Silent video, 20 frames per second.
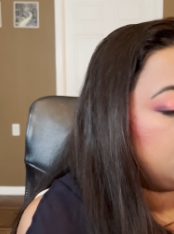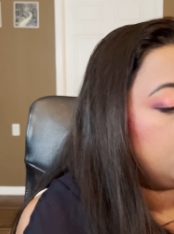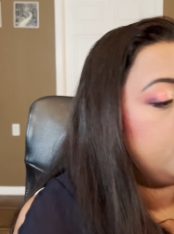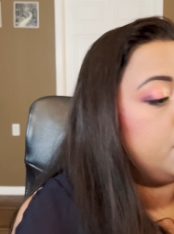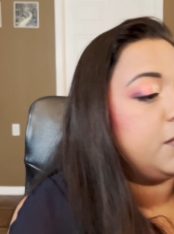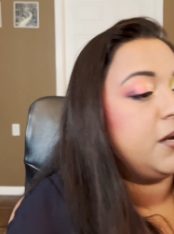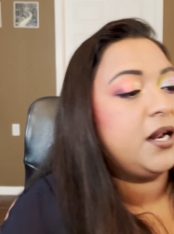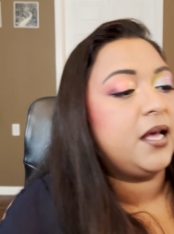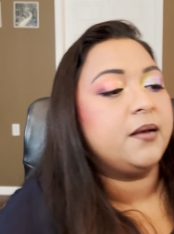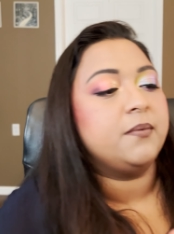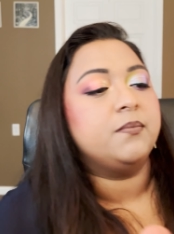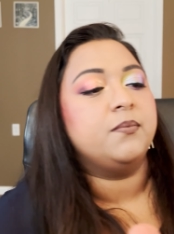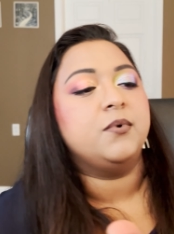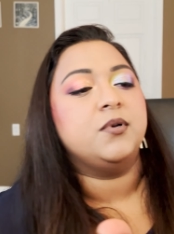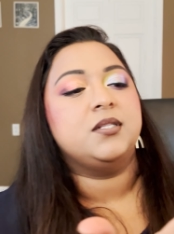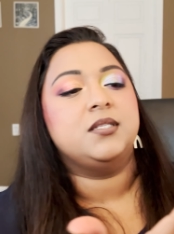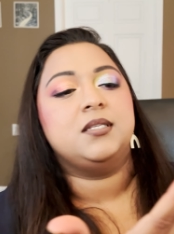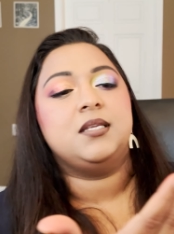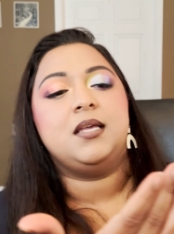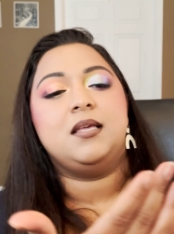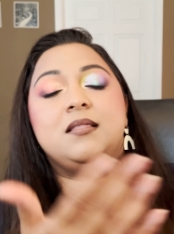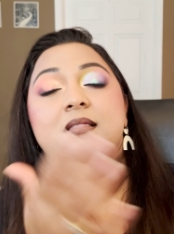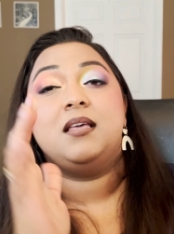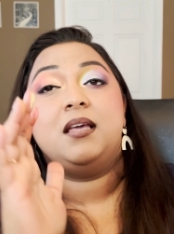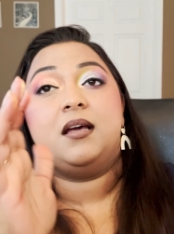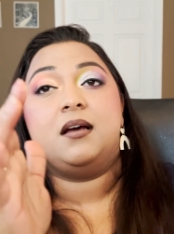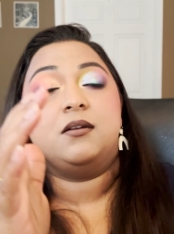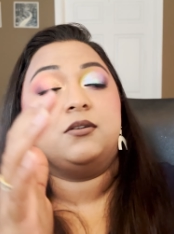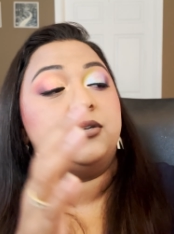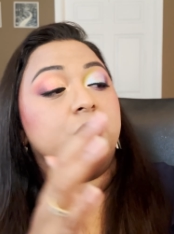But I would say they
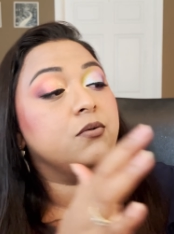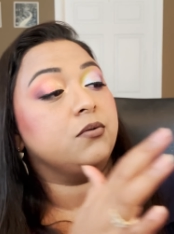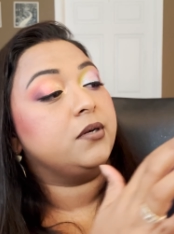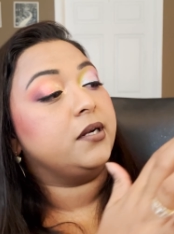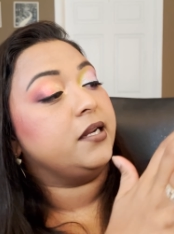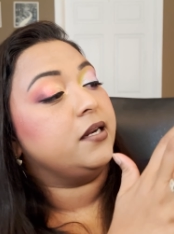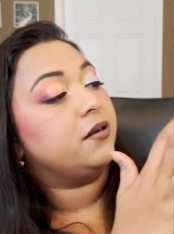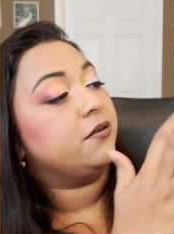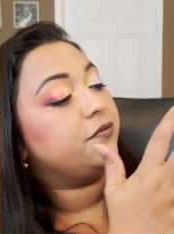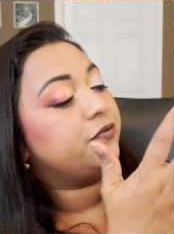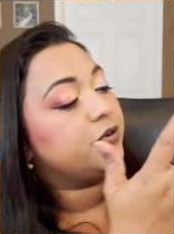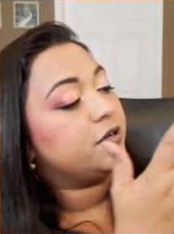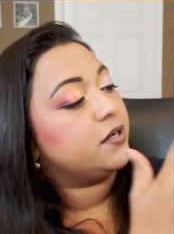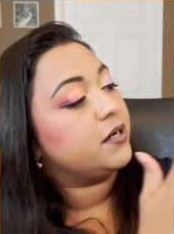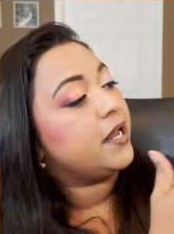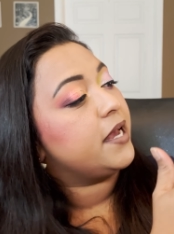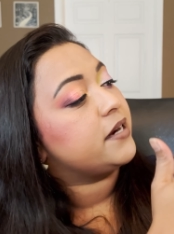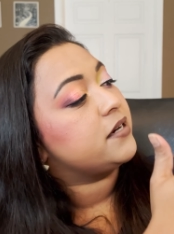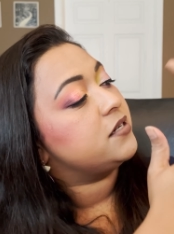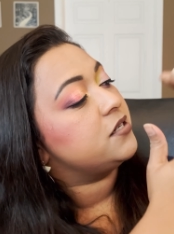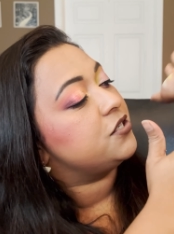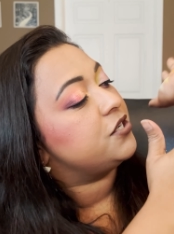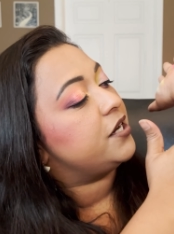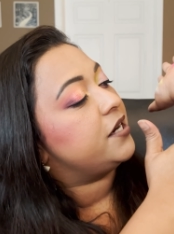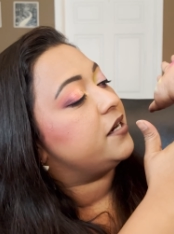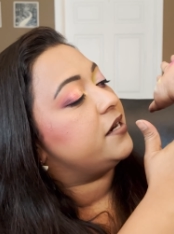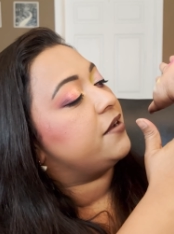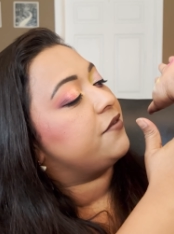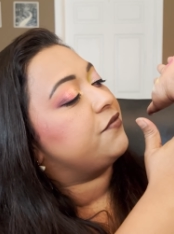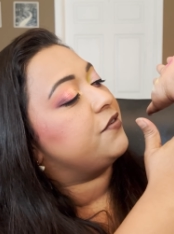are totally different. Nectar shade
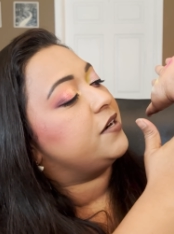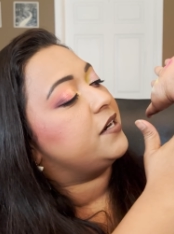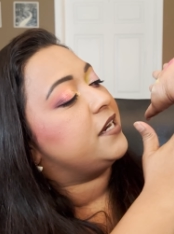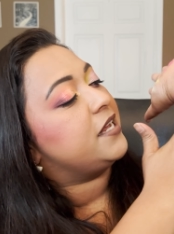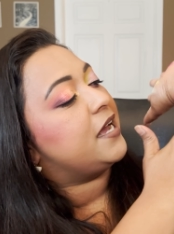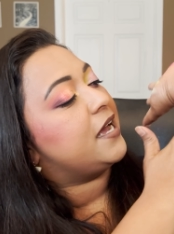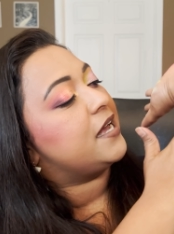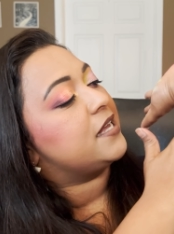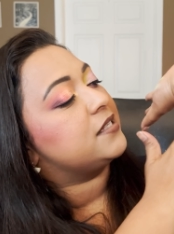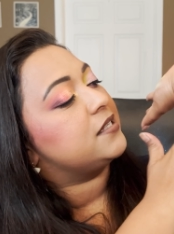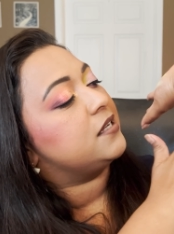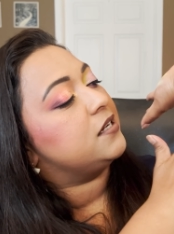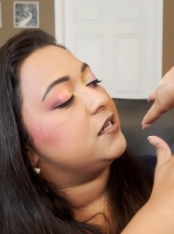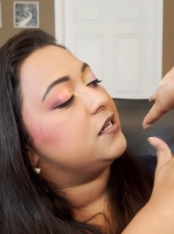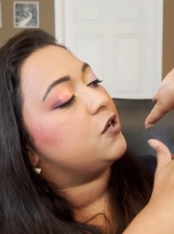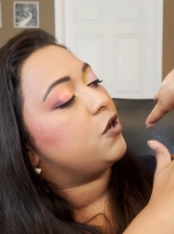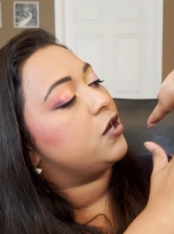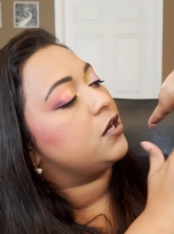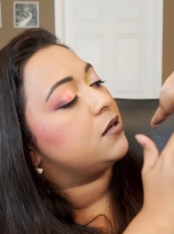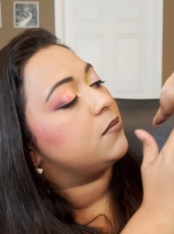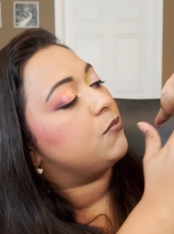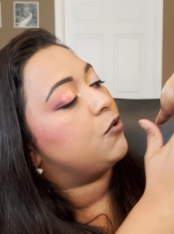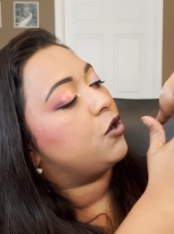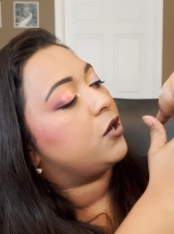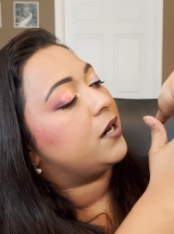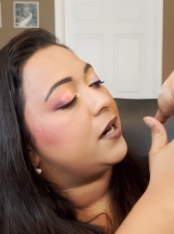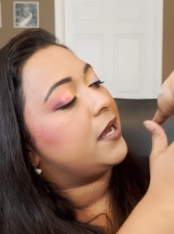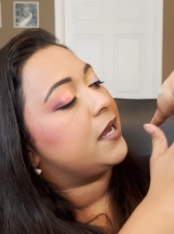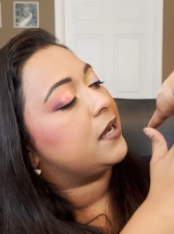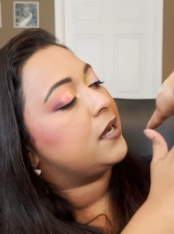definitely has a lot more
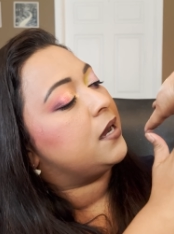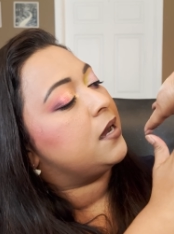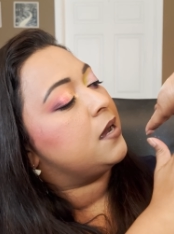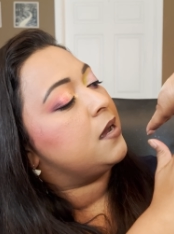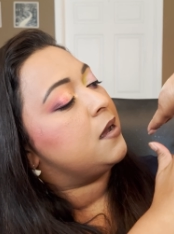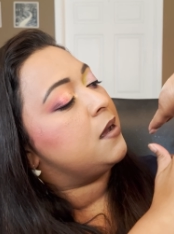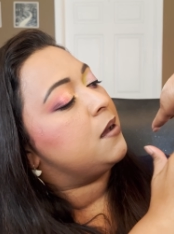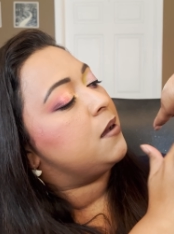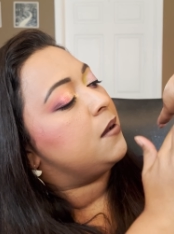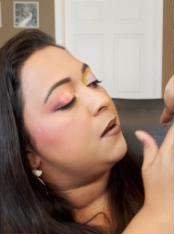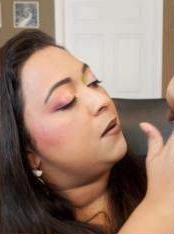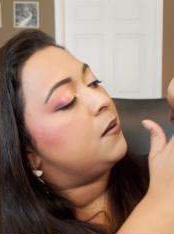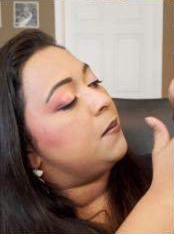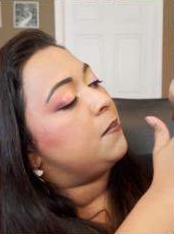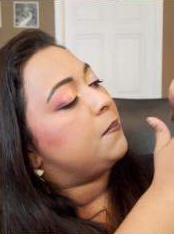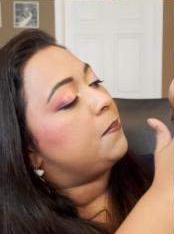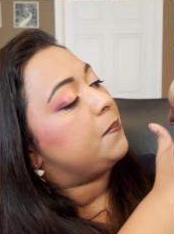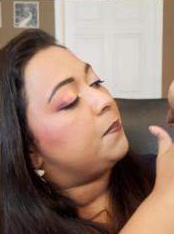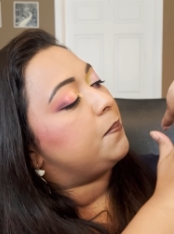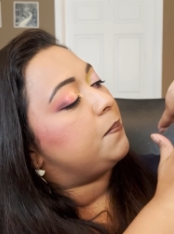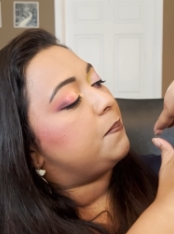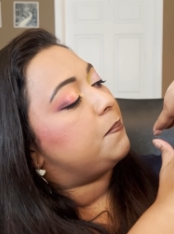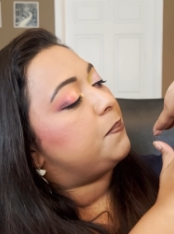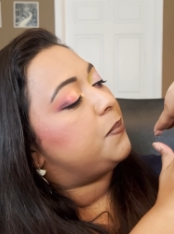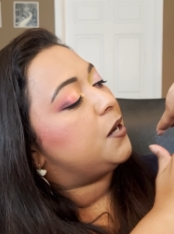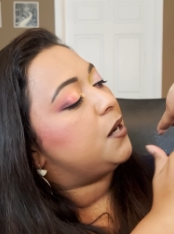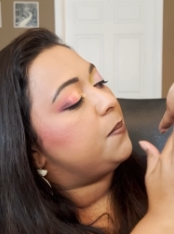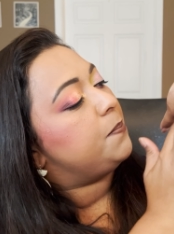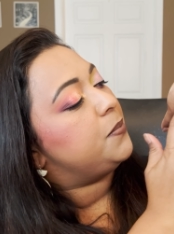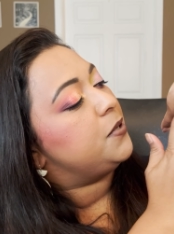like
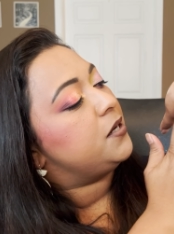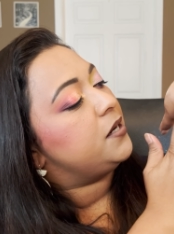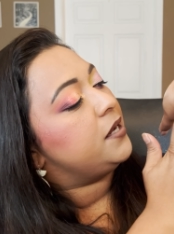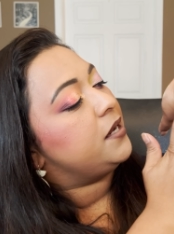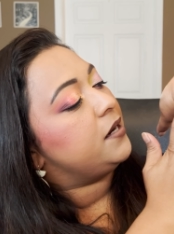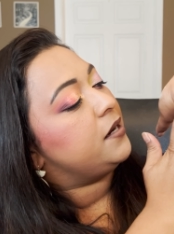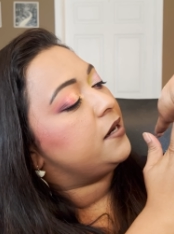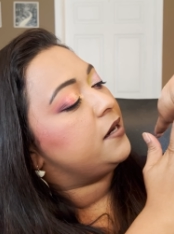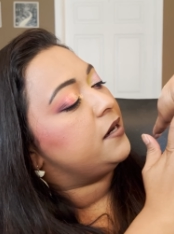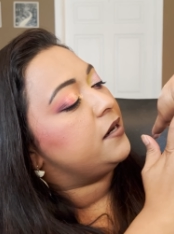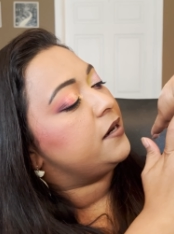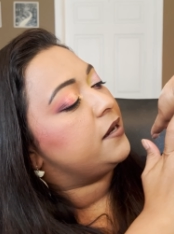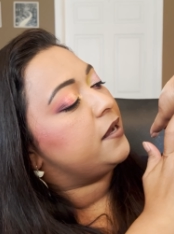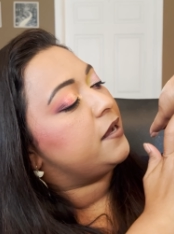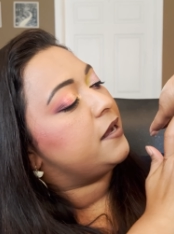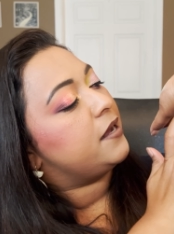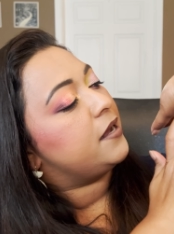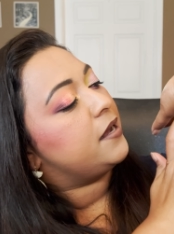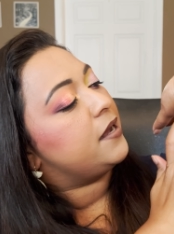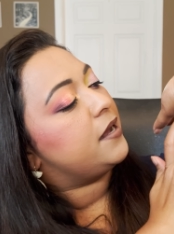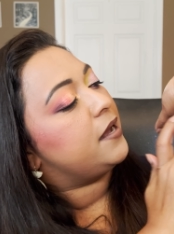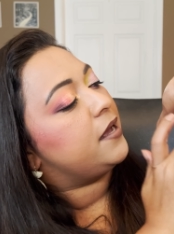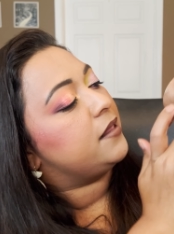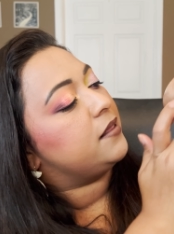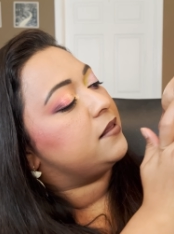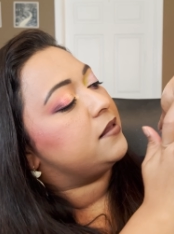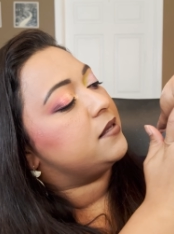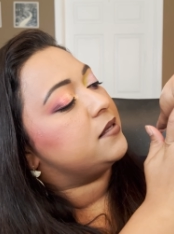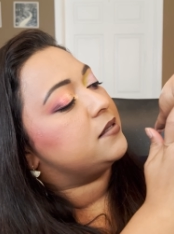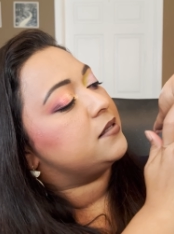purple in it.
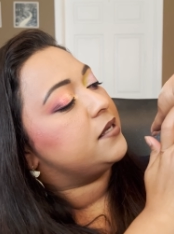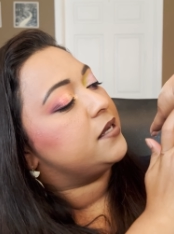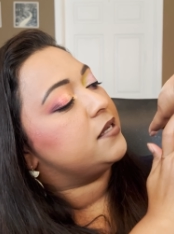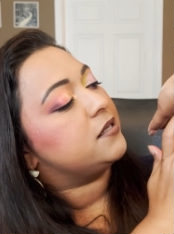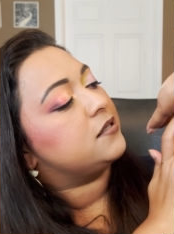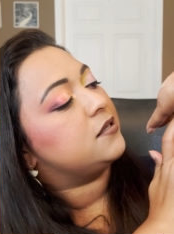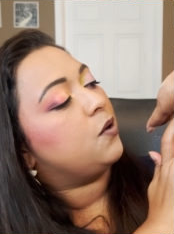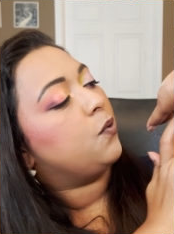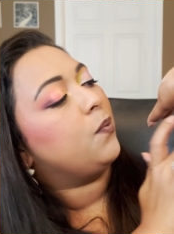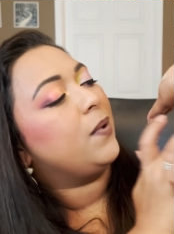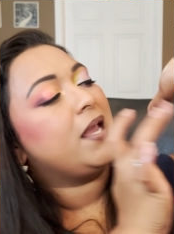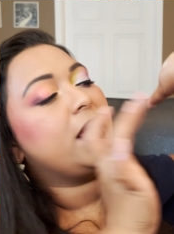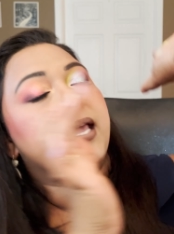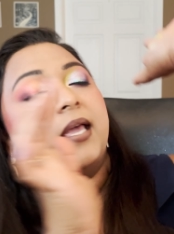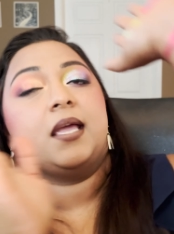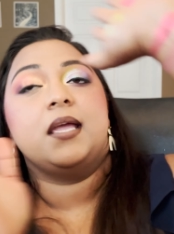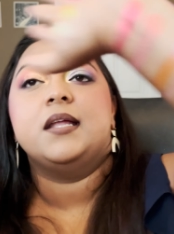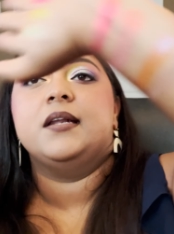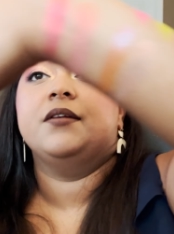And this is way